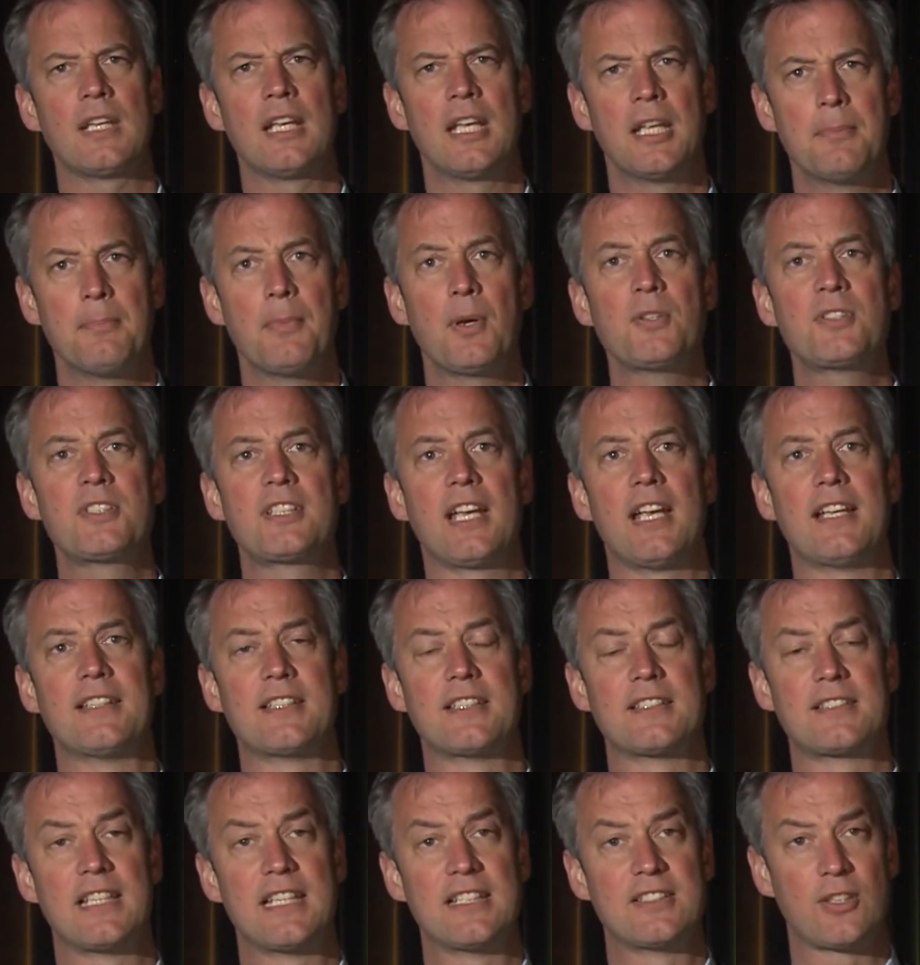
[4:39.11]
In most
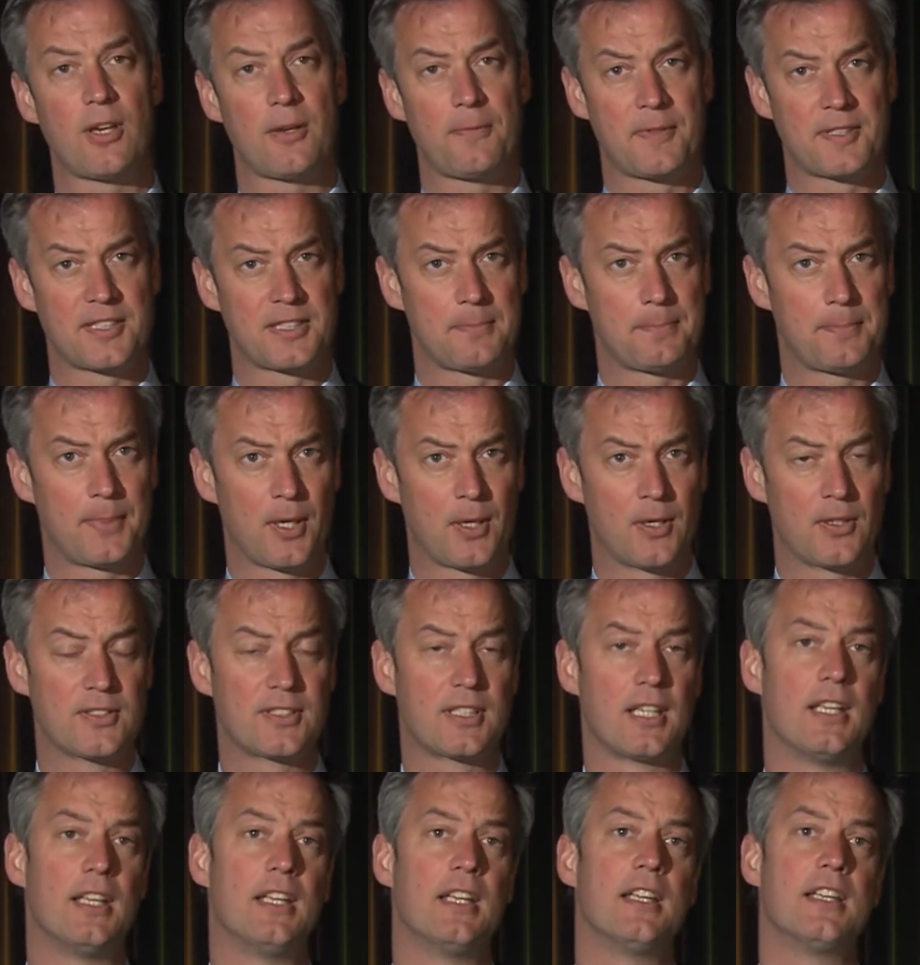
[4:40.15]
cases, these offers impose
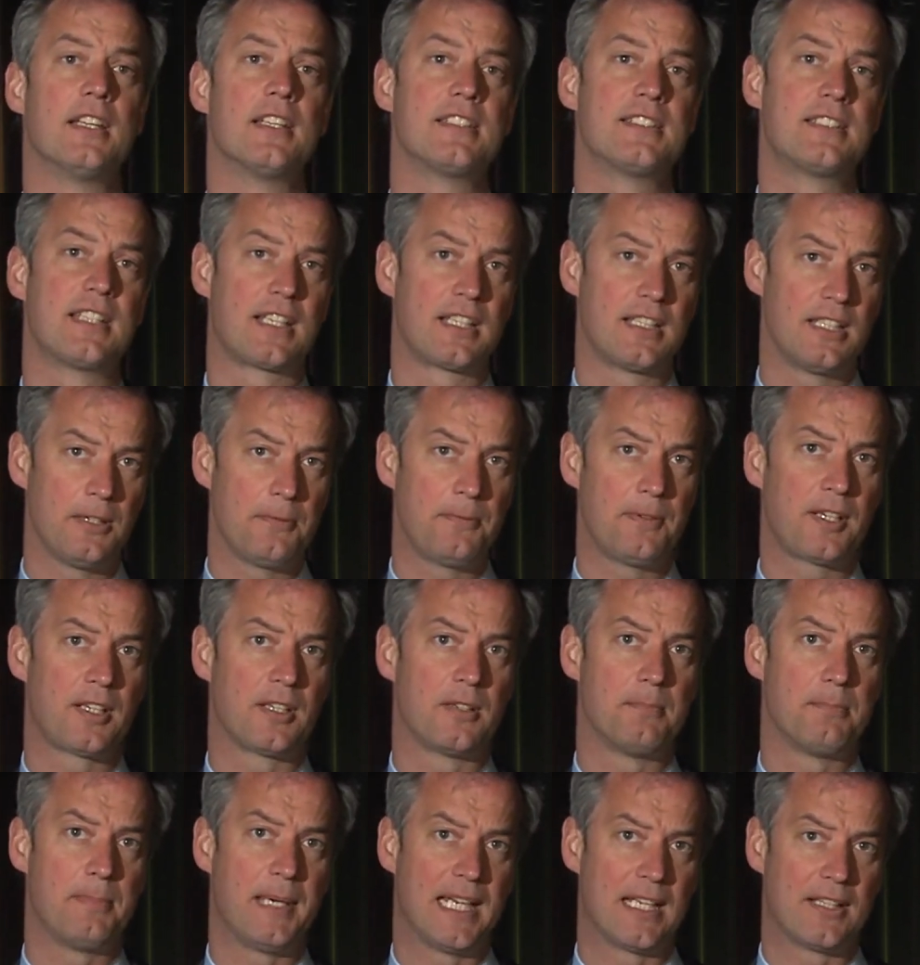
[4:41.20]

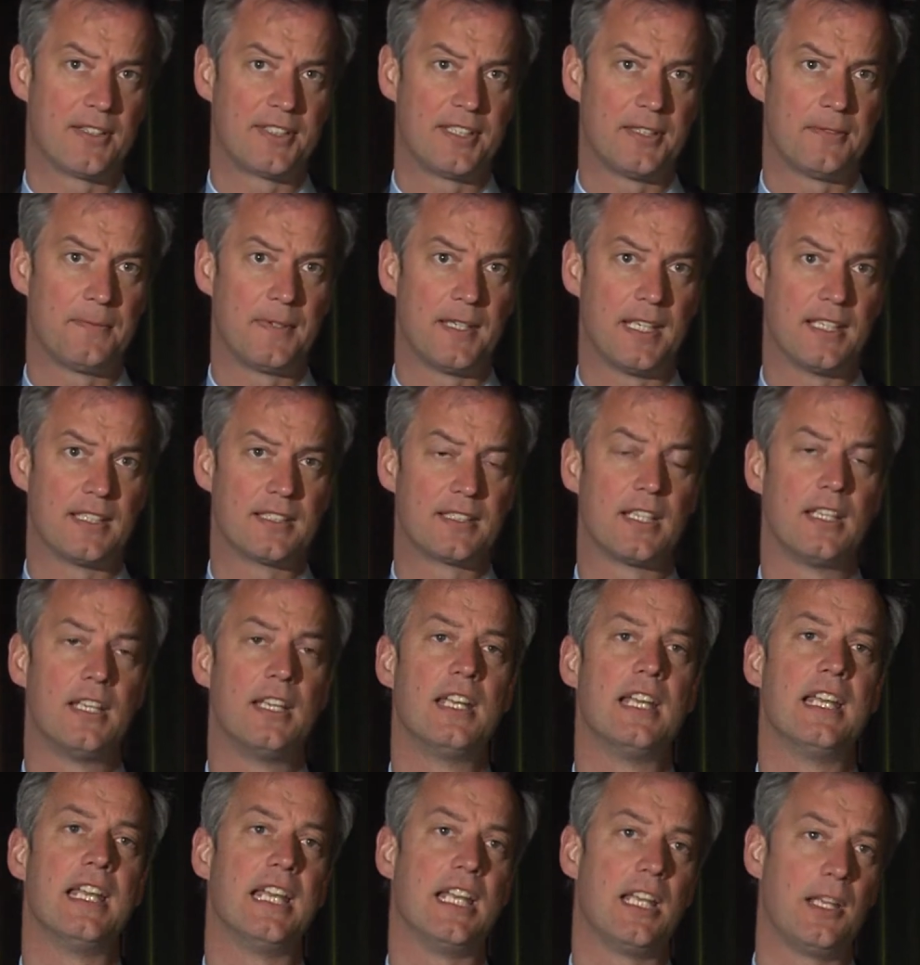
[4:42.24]
significant penalty fees
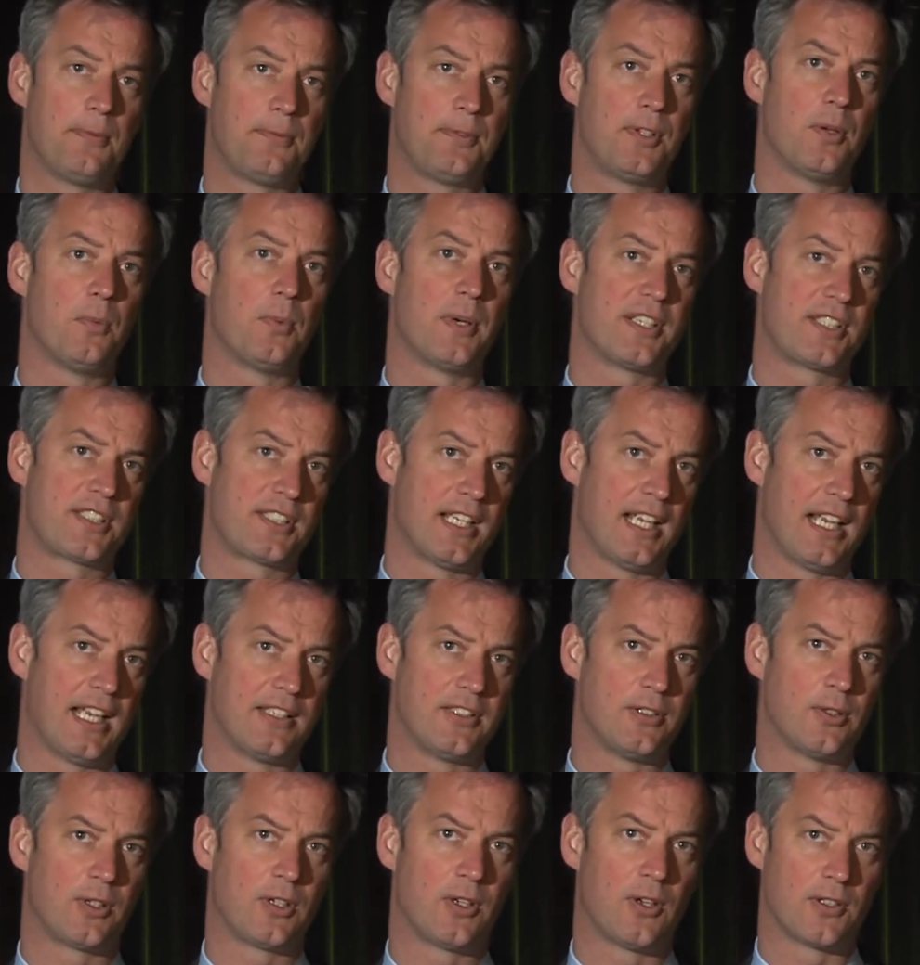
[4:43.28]
if you wish to
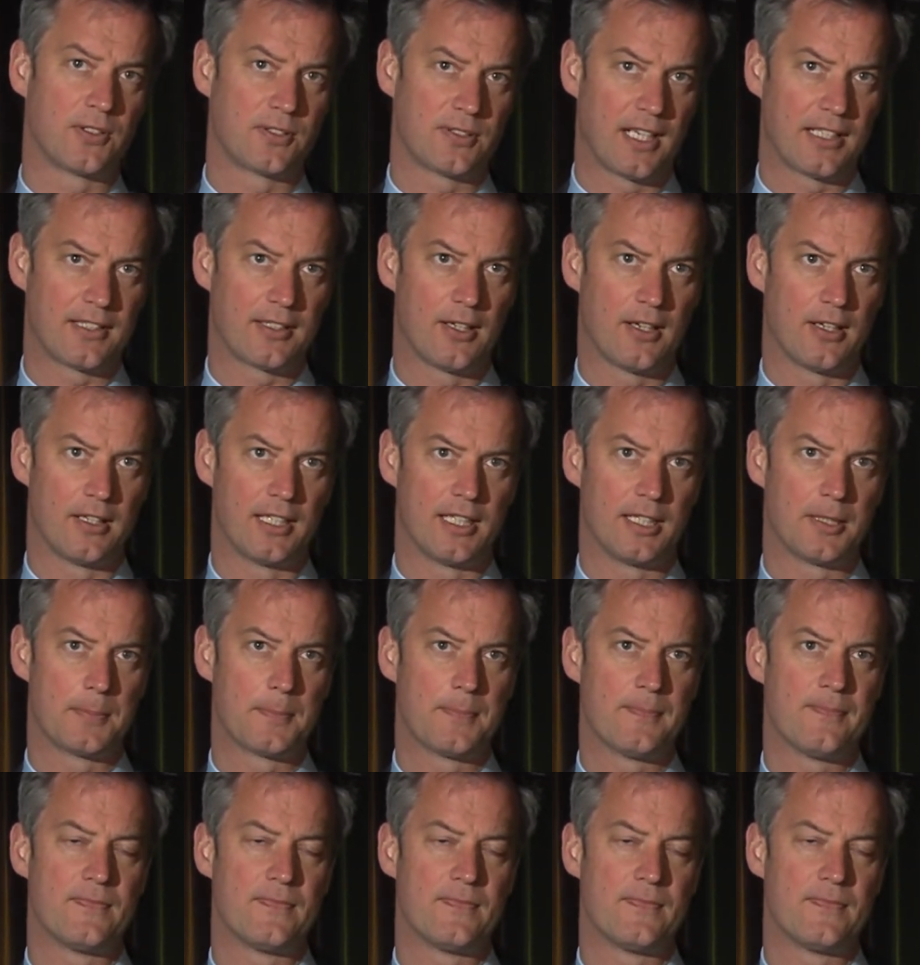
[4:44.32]
end your contract early.